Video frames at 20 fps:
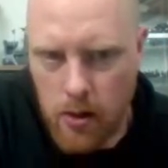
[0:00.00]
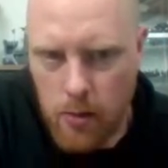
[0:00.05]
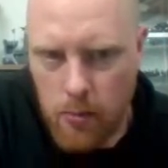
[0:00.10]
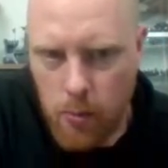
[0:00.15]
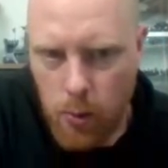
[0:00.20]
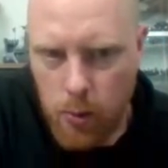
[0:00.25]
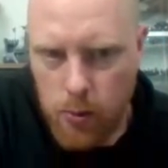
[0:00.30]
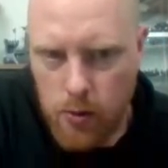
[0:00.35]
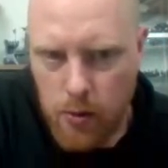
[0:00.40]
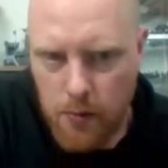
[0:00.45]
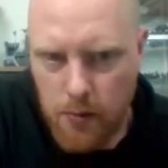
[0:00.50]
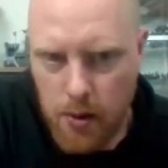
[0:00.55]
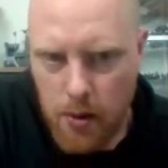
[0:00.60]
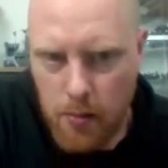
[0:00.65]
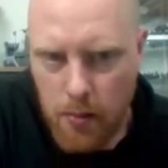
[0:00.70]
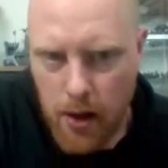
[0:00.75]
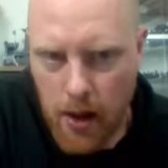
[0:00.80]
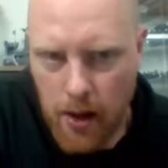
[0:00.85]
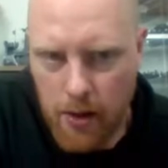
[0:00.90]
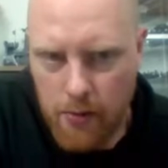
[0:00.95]
Most of them
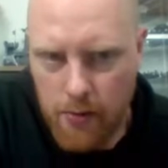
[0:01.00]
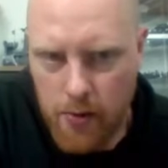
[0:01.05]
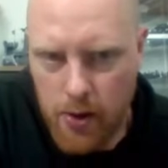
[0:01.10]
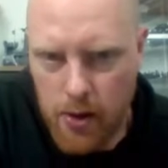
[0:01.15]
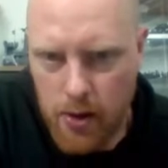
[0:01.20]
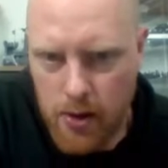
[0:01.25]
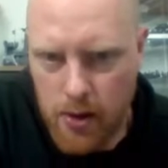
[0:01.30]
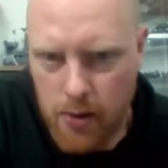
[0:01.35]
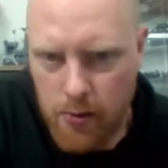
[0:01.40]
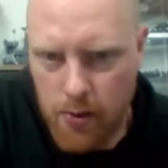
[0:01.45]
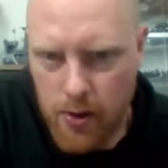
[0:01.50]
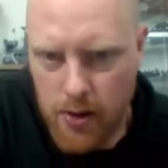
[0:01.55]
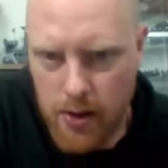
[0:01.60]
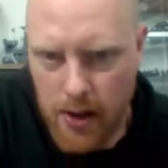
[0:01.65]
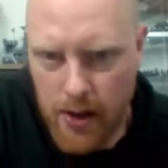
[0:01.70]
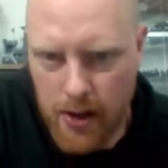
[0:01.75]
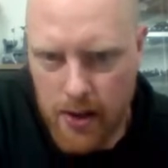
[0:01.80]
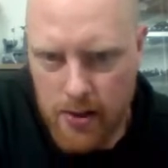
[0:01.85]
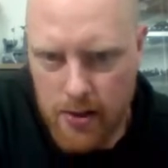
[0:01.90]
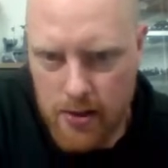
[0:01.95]
have different
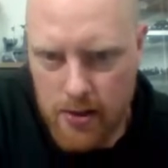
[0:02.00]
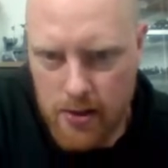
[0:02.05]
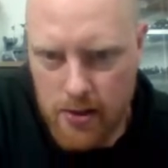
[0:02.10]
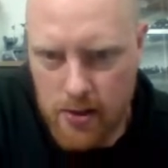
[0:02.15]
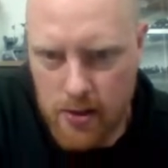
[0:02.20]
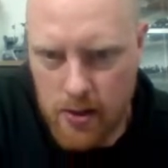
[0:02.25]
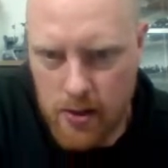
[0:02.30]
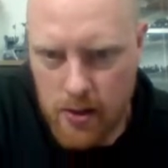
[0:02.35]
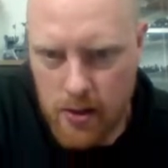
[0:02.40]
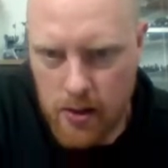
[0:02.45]
heads.